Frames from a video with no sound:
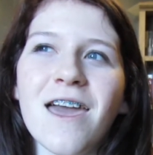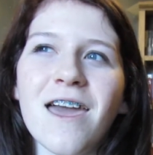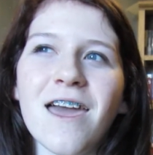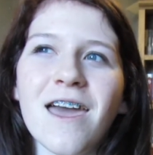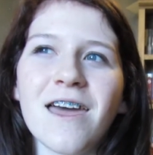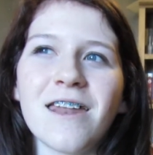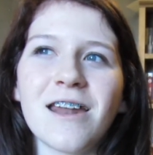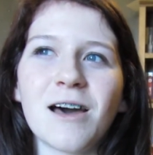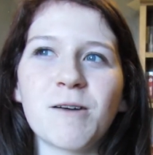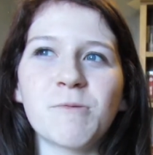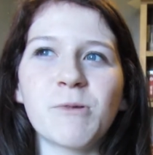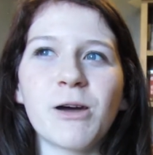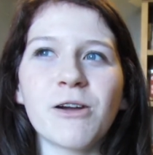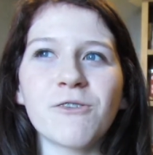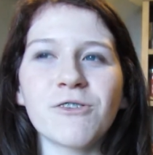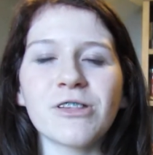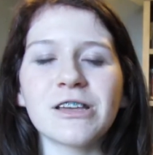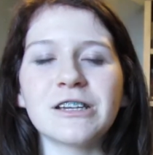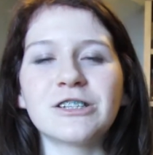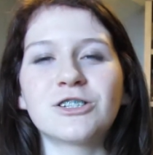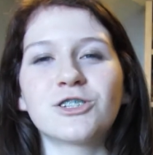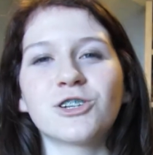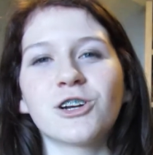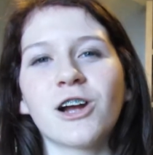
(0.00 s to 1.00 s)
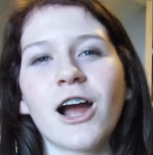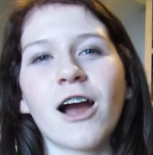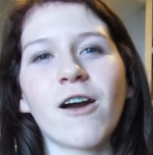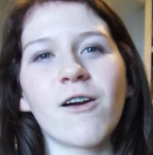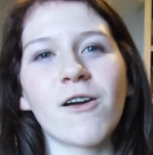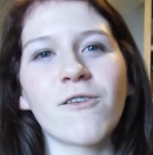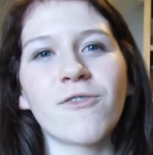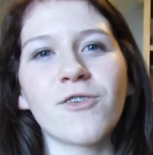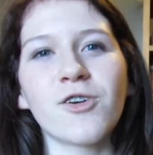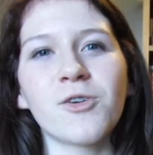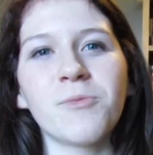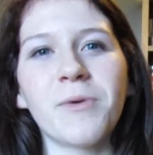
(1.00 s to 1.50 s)
And I'm not really sure how
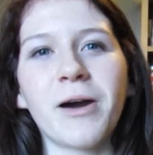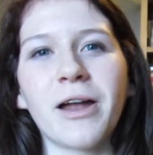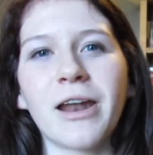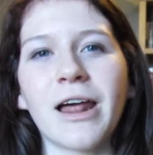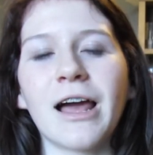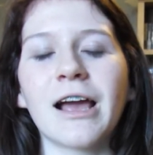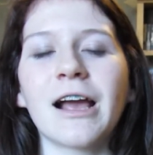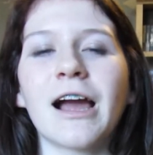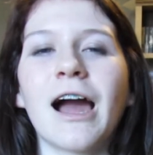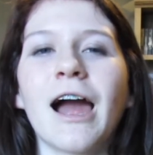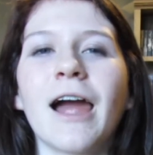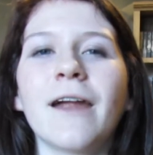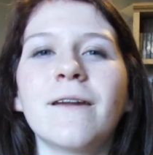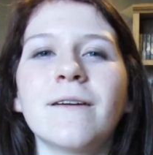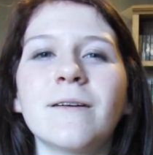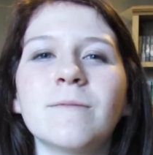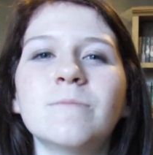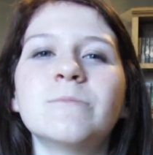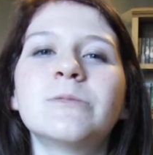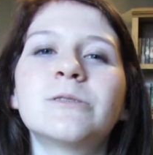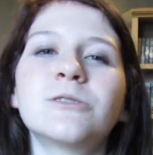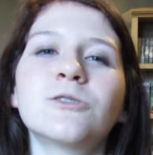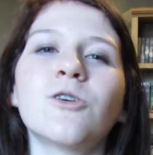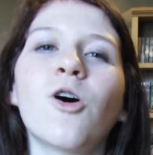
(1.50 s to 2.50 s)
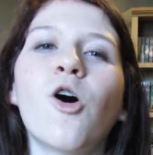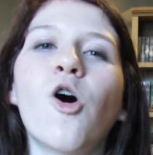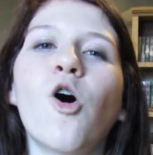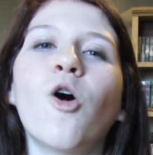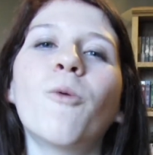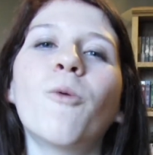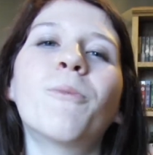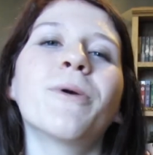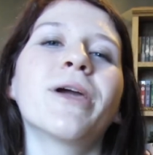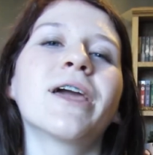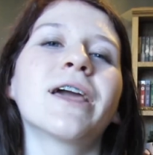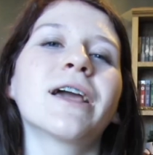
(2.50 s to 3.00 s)
I feel about it. I kind of am still
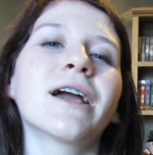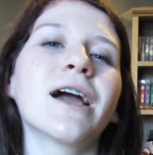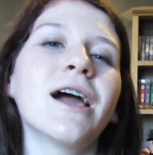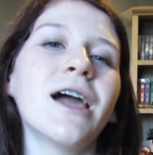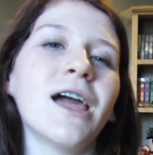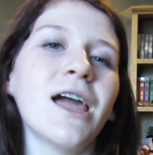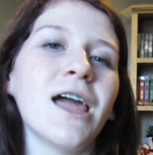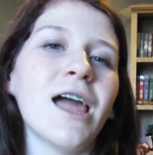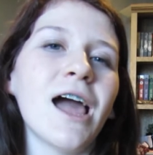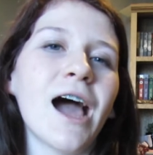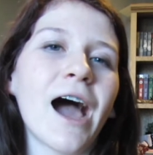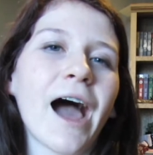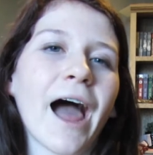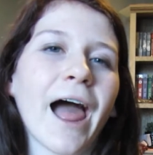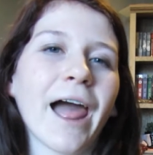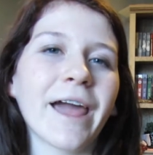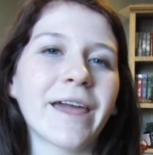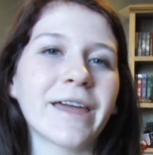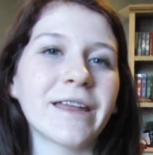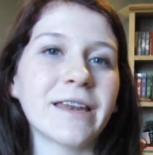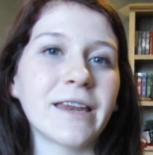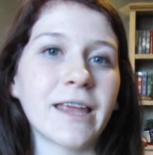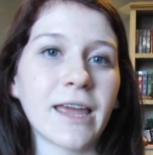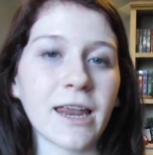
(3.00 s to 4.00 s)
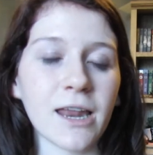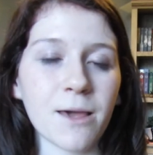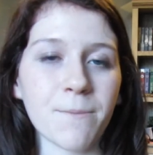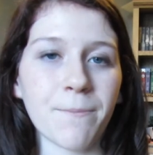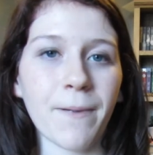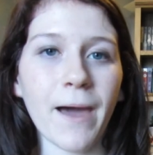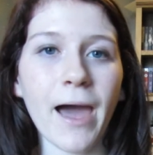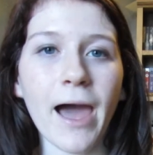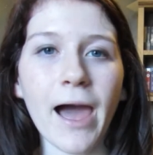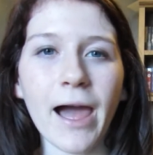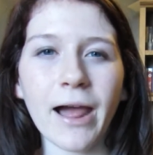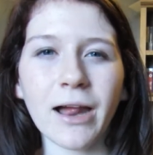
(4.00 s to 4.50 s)
hoping I can get it
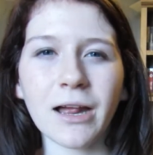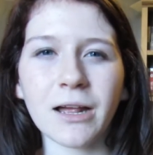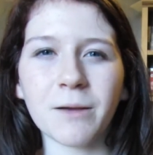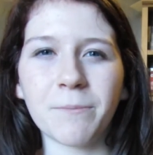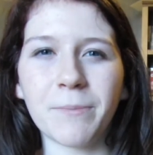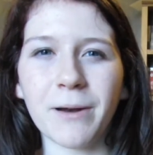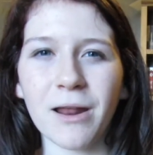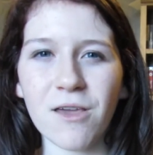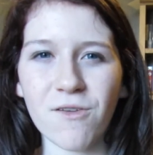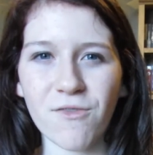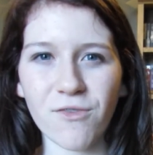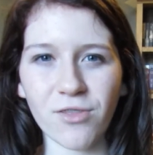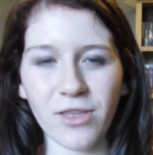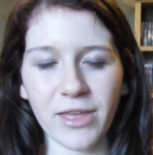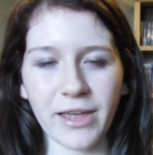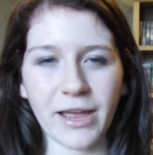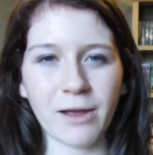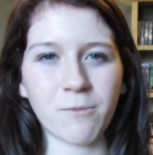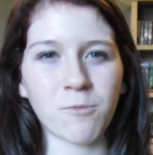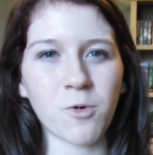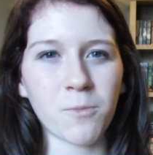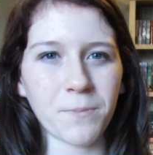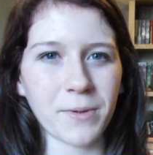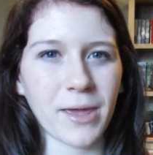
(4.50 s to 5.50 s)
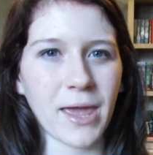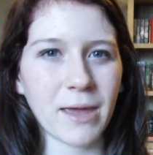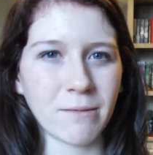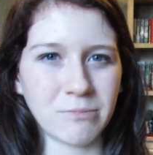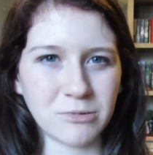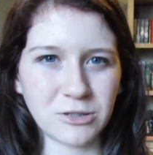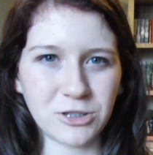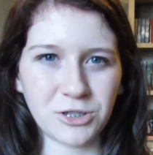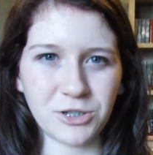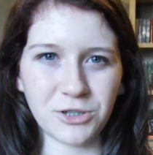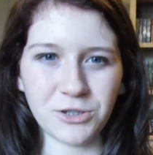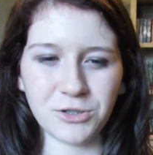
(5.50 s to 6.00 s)
back, but I feel like I won't be
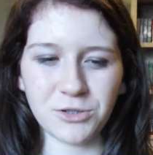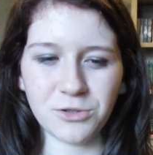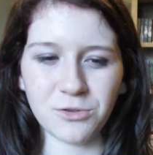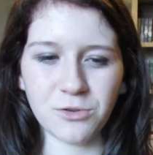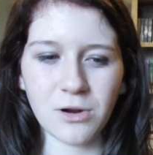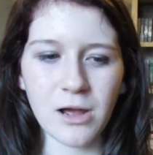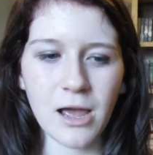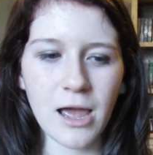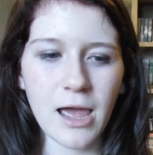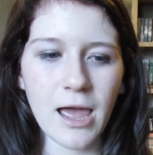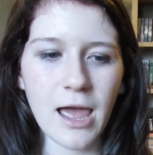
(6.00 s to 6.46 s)
able to.